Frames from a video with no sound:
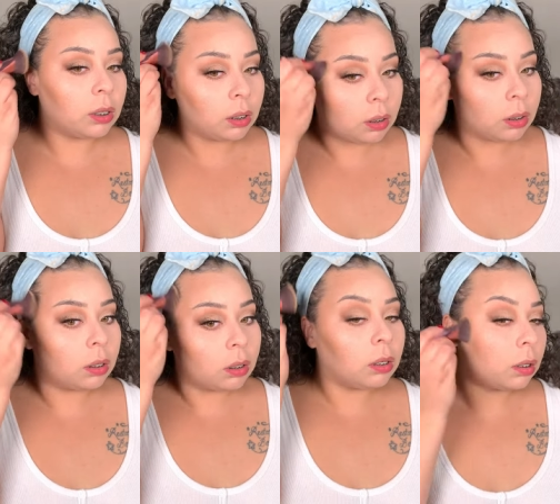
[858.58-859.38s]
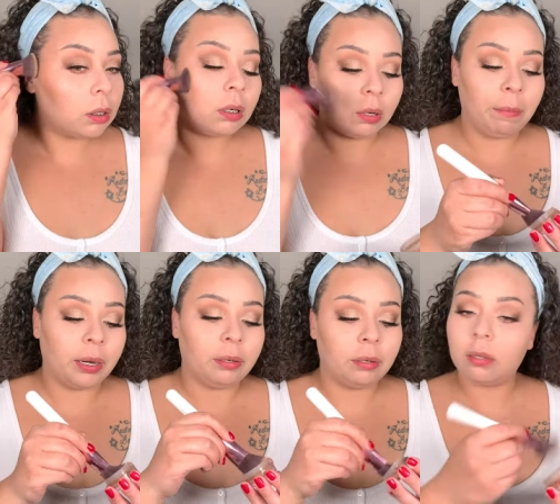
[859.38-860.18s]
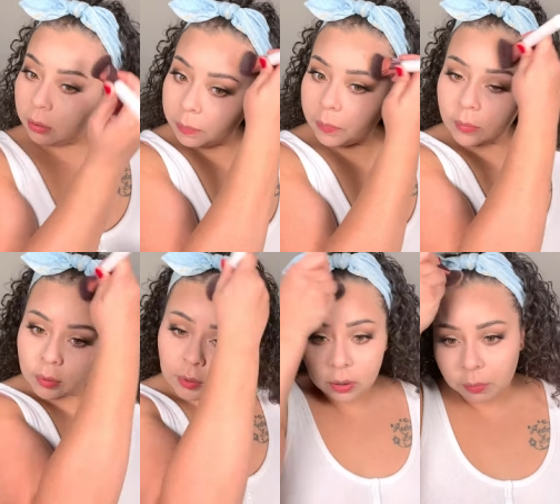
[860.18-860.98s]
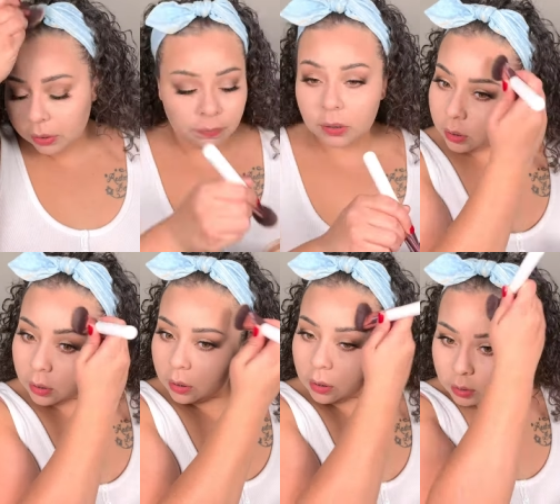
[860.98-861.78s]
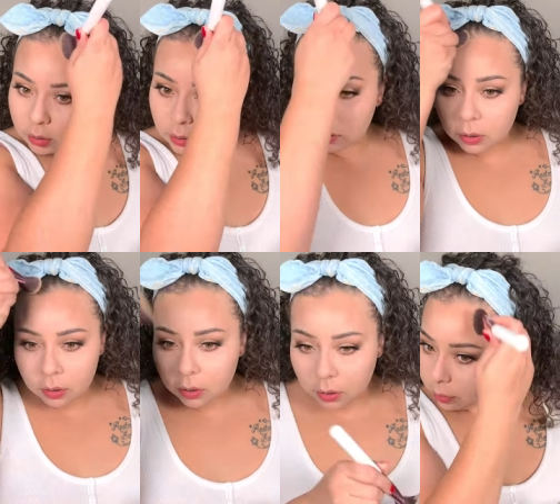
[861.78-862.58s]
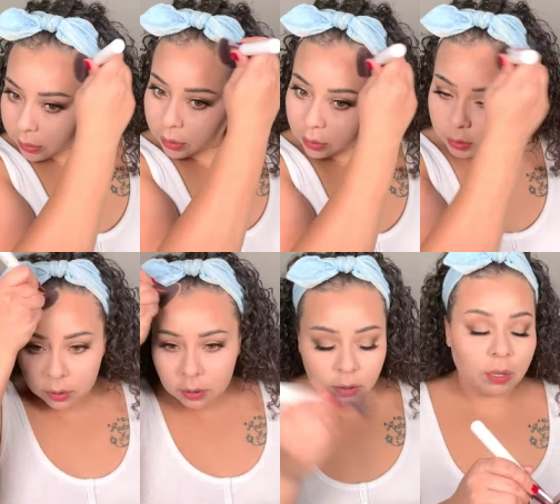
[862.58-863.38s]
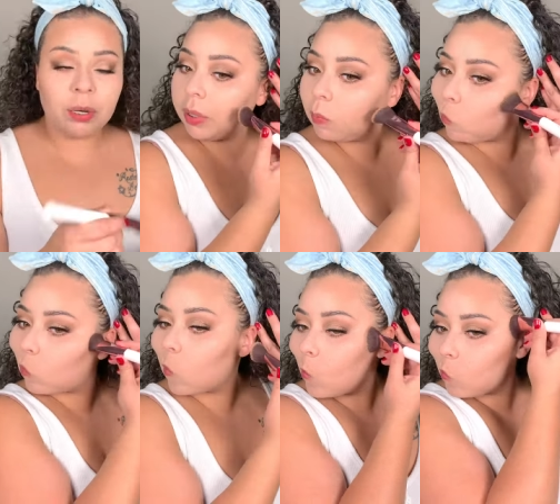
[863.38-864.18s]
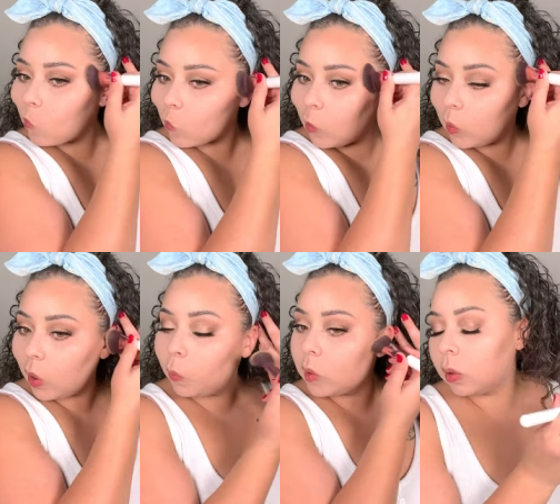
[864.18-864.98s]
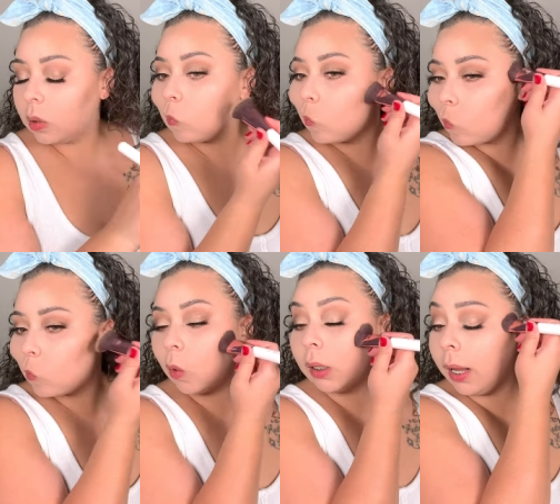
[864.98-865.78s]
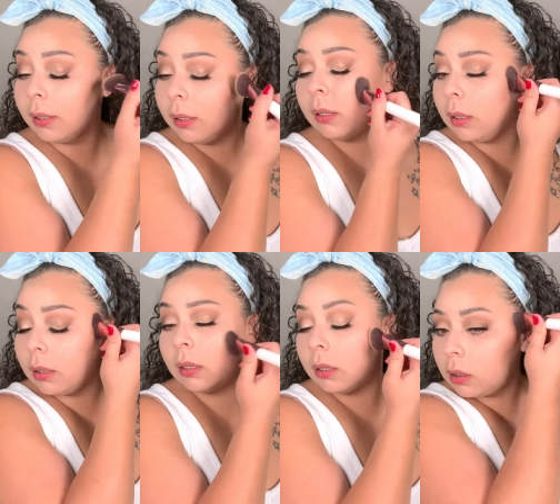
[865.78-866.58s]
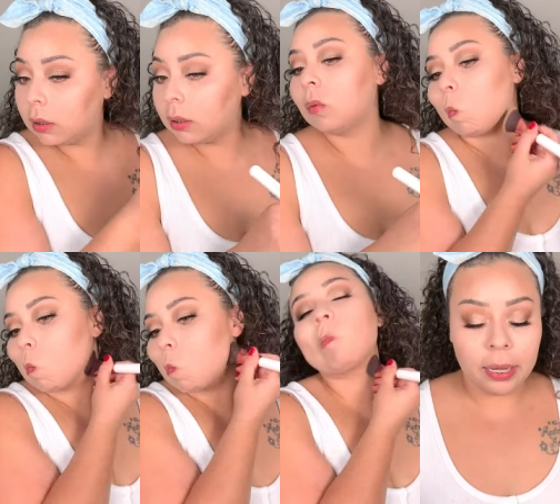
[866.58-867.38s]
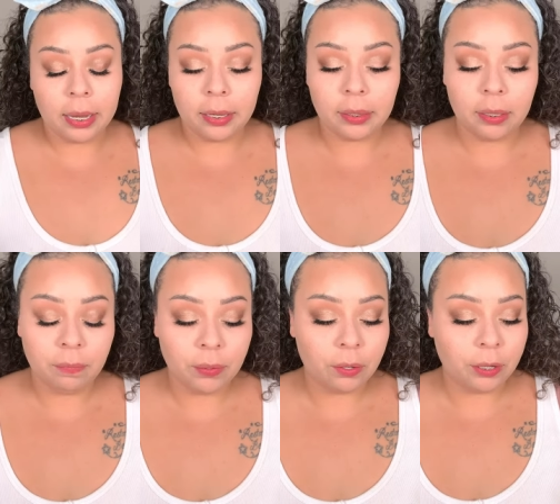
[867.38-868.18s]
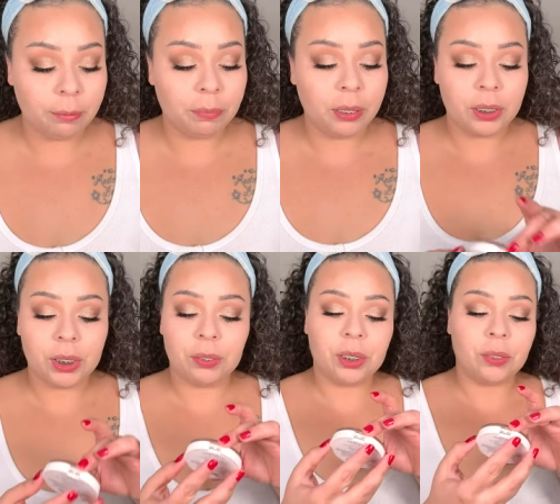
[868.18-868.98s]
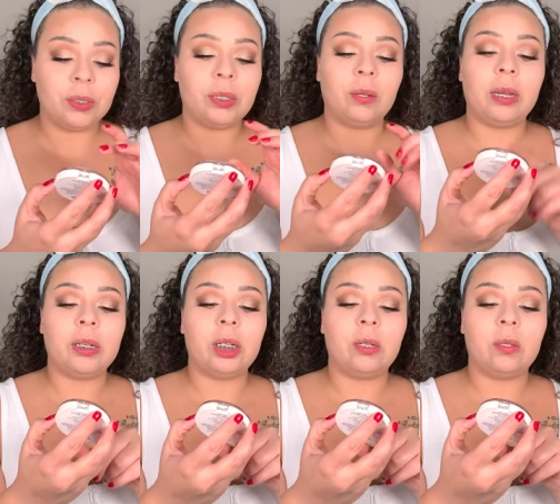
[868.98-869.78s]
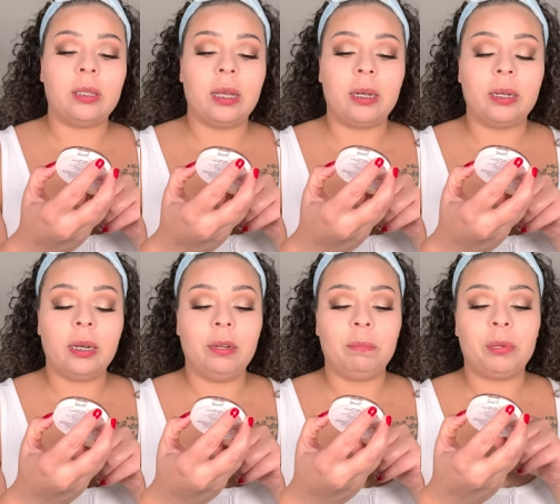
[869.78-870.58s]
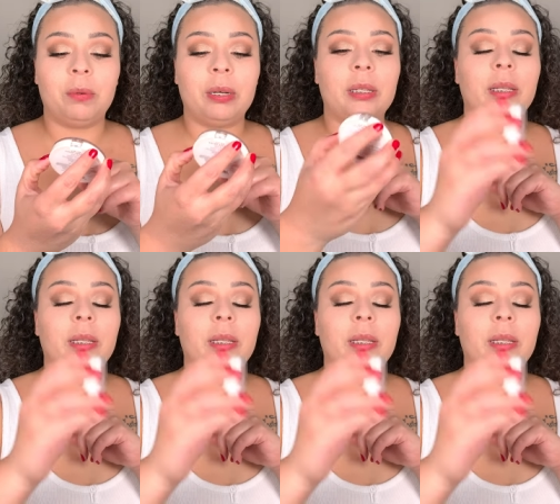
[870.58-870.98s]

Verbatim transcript: And we're just gonna bronze up the face with that because we, we could use it. We could certainly use the bronzer right now. Okay, and then for cream blush, you chose, you guys chose the Undone Beauty